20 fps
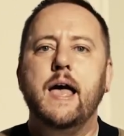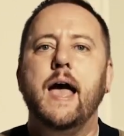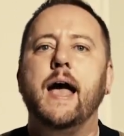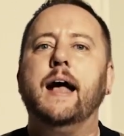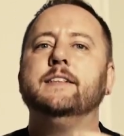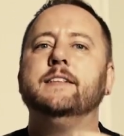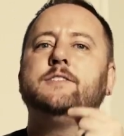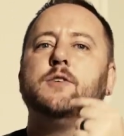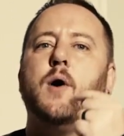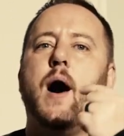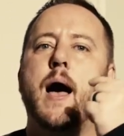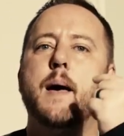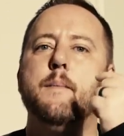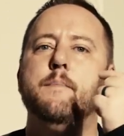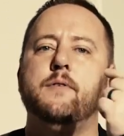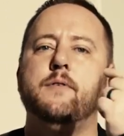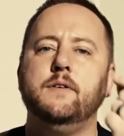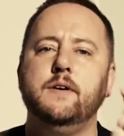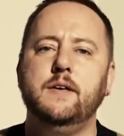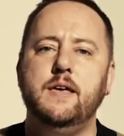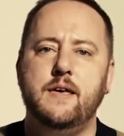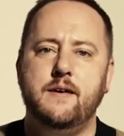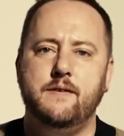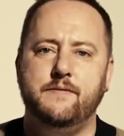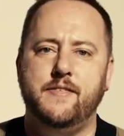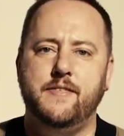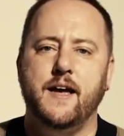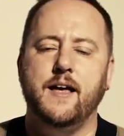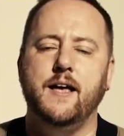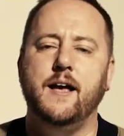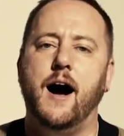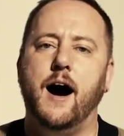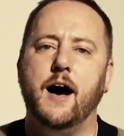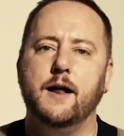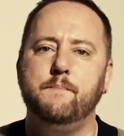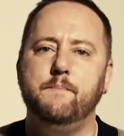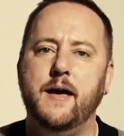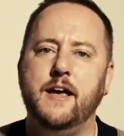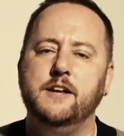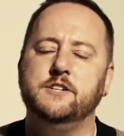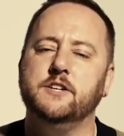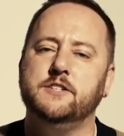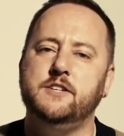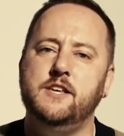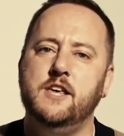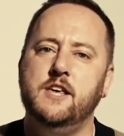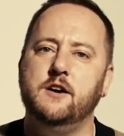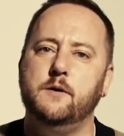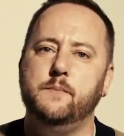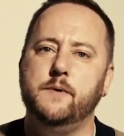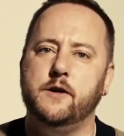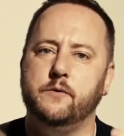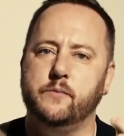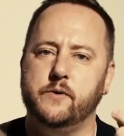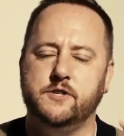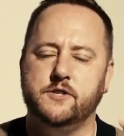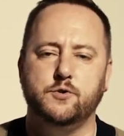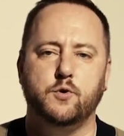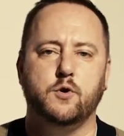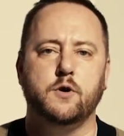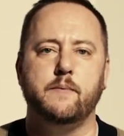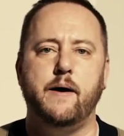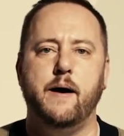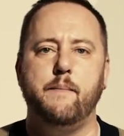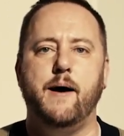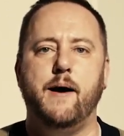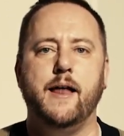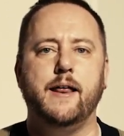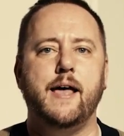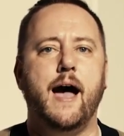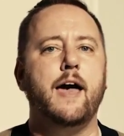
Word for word: And so I believe that God may just heal me and restore my body.